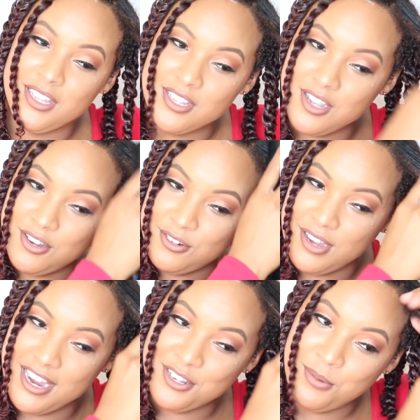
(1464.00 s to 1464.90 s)

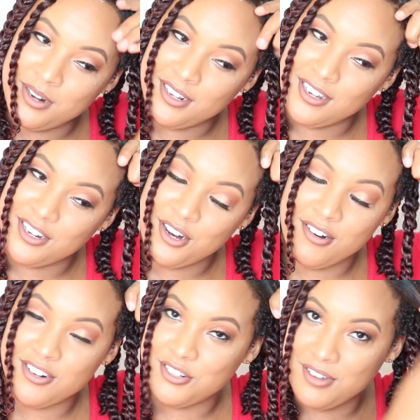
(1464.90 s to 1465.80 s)
So I just want to
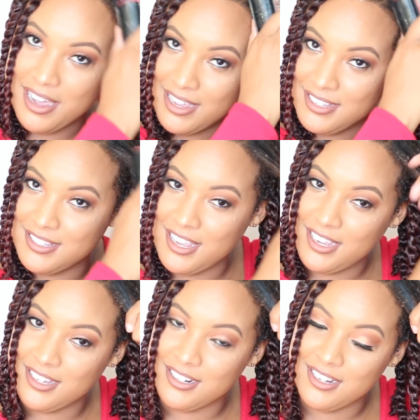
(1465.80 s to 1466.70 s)
encourage you guys,
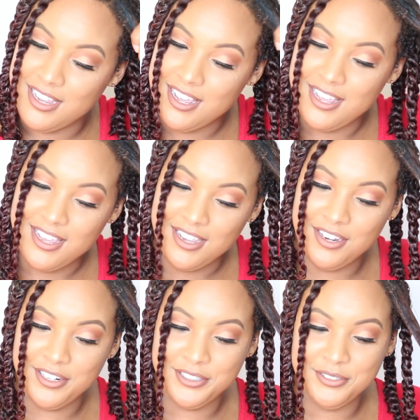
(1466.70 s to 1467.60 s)
and,
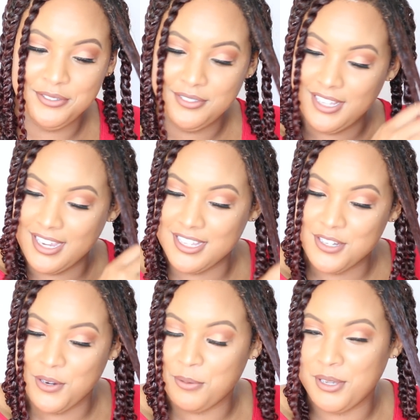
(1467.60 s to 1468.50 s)
you know, like,
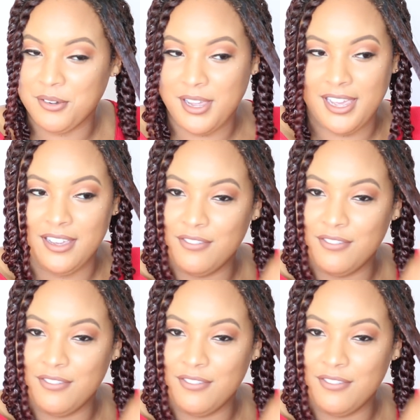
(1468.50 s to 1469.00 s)
it's going to be okay.